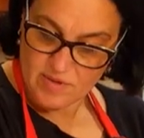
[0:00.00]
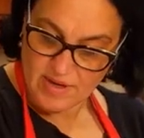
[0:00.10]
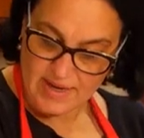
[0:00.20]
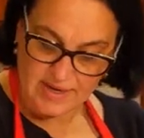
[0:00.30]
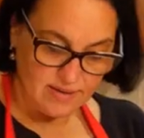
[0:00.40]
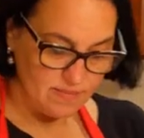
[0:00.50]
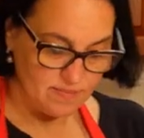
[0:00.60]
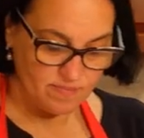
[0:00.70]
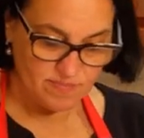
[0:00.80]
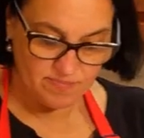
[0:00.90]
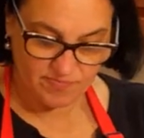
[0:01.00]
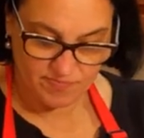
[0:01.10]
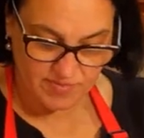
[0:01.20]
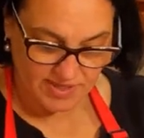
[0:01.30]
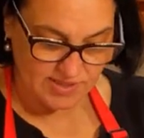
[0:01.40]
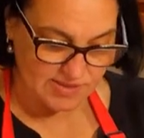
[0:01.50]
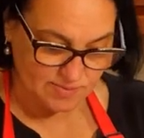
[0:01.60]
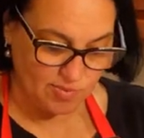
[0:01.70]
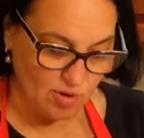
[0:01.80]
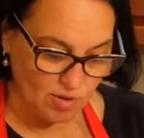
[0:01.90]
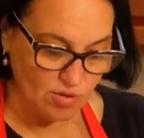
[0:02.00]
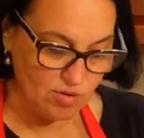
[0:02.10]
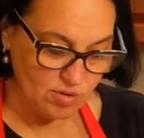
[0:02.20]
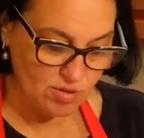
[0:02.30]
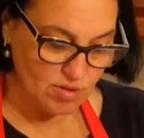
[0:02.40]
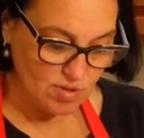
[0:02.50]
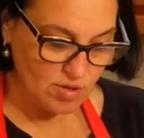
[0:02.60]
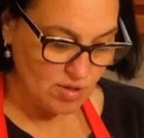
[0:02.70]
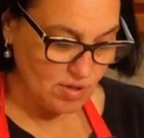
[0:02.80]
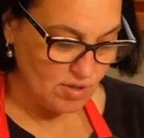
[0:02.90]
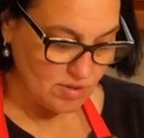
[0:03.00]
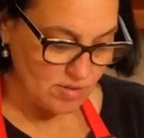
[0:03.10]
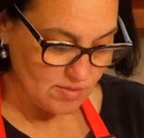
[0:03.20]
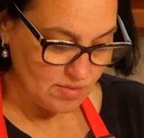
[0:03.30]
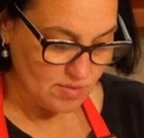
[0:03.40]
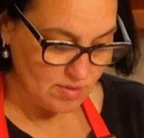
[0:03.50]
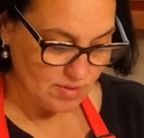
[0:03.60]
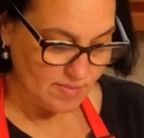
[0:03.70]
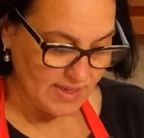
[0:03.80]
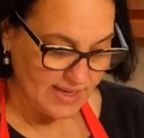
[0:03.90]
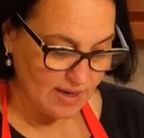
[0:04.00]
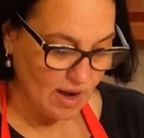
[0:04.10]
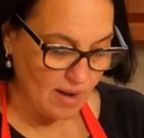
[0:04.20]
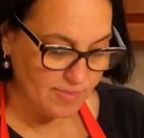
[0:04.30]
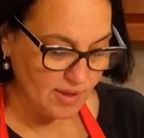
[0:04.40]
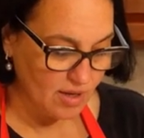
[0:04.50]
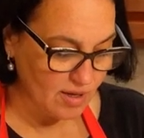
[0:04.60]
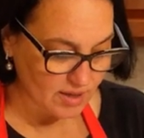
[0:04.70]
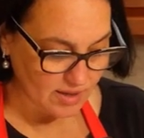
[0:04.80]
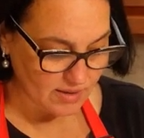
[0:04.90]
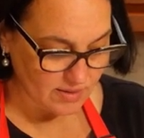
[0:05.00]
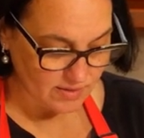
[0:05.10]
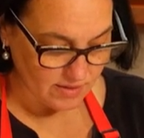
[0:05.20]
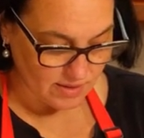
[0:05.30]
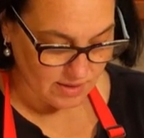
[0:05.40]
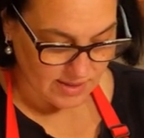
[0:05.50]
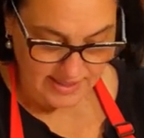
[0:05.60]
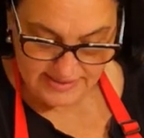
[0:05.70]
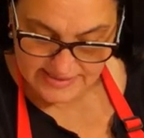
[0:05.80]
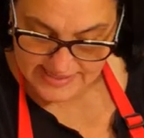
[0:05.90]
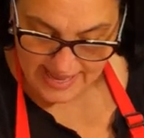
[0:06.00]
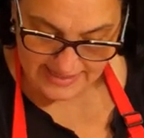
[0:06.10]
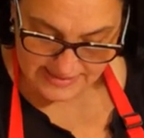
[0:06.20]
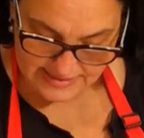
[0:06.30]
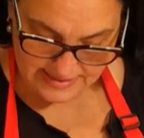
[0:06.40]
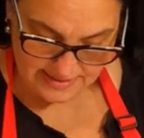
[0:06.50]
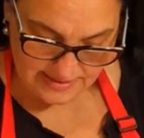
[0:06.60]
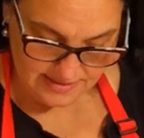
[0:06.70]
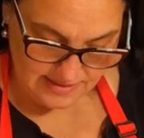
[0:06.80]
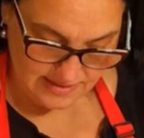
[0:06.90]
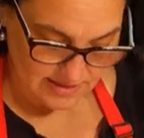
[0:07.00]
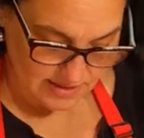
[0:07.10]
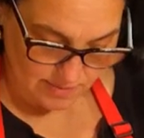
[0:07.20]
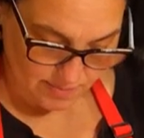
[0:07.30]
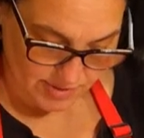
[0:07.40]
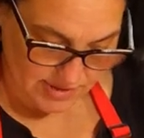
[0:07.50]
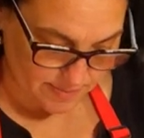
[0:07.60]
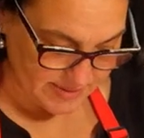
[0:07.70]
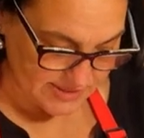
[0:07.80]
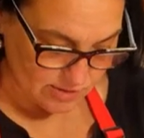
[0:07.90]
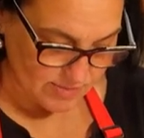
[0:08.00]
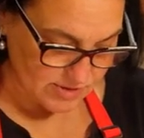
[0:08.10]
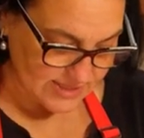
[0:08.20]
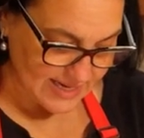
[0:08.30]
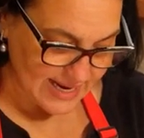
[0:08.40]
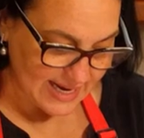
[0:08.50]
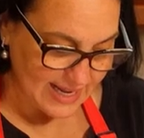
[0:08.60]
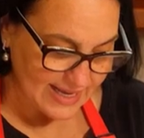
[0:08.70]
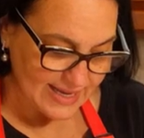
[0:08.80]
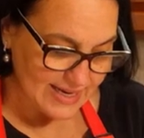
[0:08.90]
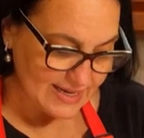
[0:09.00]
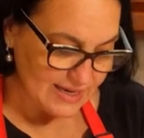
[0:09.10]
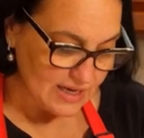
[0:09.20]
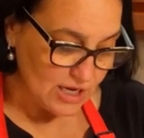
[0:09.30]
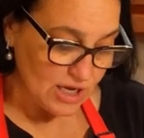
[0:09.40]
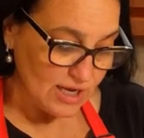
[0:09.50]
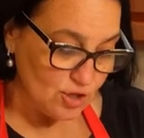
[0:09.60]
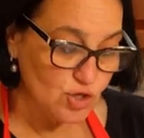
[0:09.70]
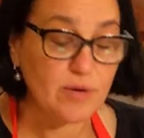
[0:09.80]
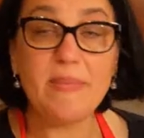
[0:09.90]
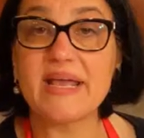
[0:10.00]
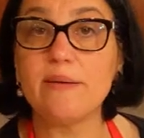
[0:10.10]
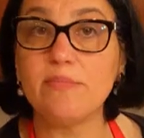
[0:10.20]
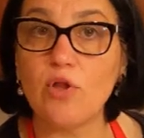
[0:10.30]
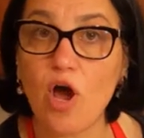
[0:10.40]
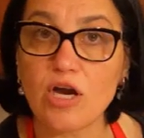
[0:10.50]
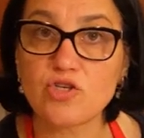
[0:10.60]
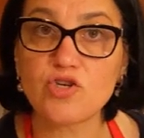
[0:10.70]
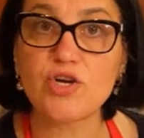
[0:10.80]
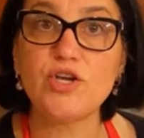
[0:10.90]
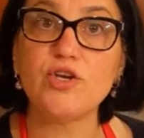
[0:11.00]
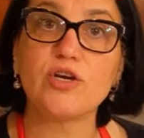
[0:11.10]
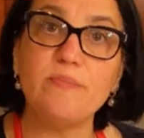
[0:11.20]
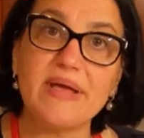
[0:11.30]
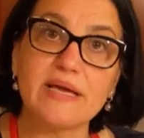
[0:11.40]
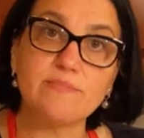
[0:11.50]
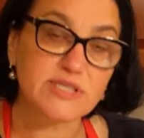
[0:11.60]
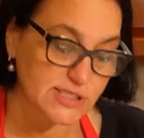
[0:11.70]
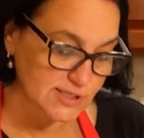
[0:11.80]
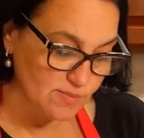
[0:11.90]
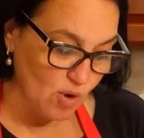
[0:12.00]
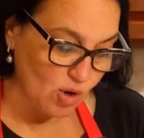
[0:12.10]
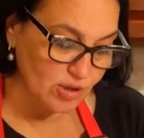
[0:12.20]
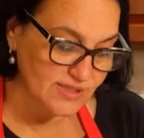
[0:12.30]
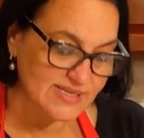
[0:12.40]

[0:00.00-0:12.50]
Okay, here's the bowl. Make it oblong, indent, put the piece of mozzarella in. You can make them larger, you can make them smaller.